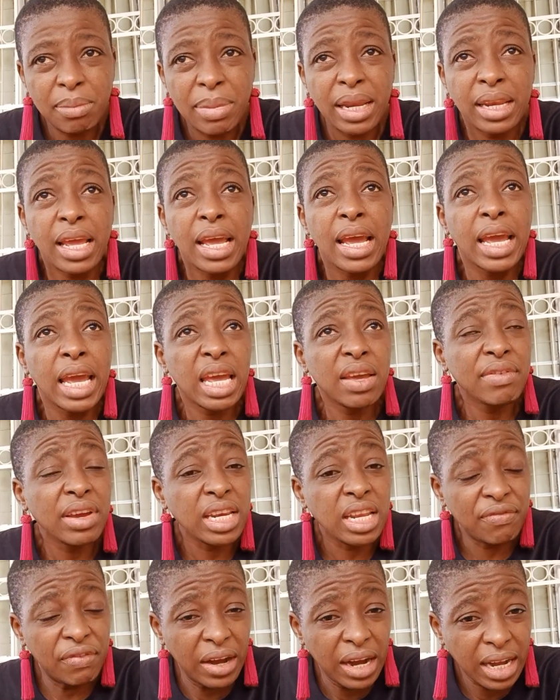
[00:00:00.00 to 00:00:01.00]
But even
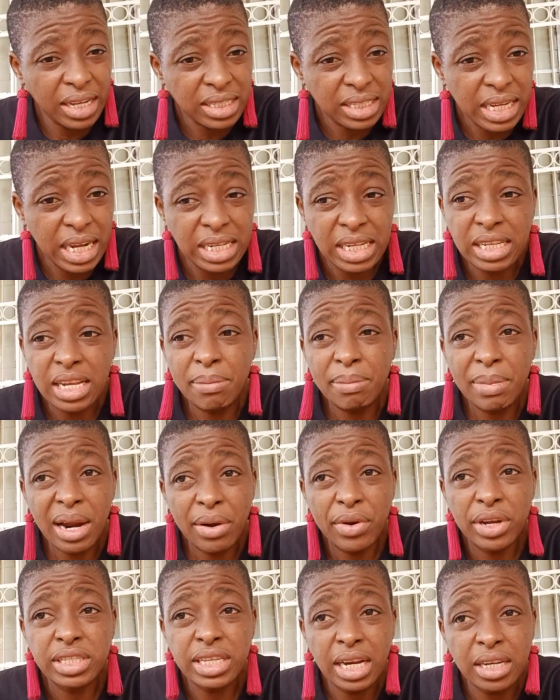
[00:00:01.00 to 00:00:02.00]
if I had stayed in the
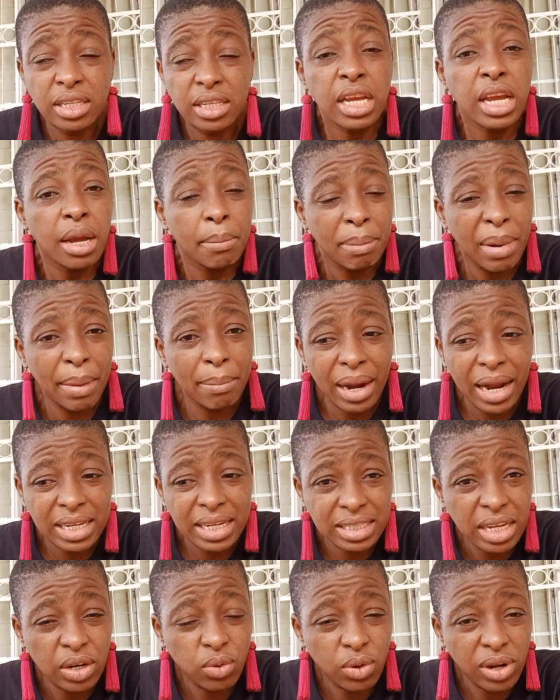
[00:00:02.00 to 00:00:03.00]
marriage and my
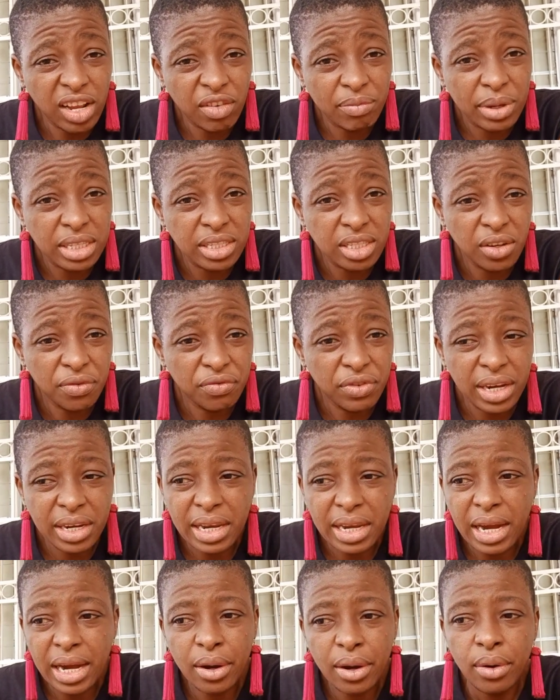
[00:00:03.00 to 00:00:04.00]
mindset would have been different
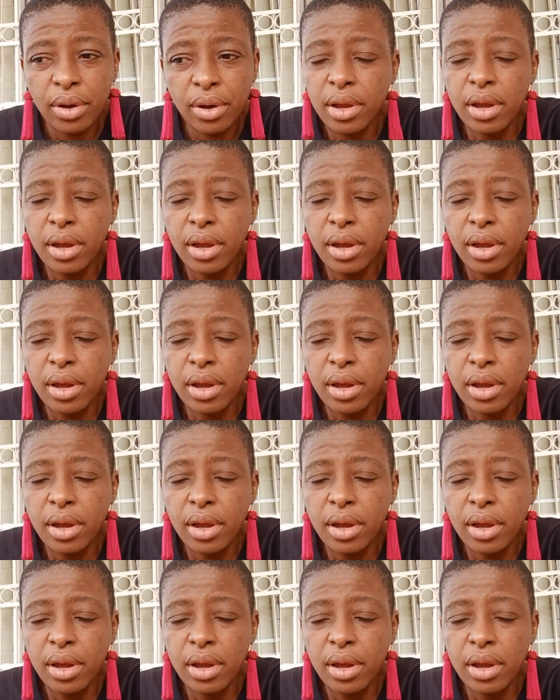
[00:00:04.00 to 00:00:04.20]
now,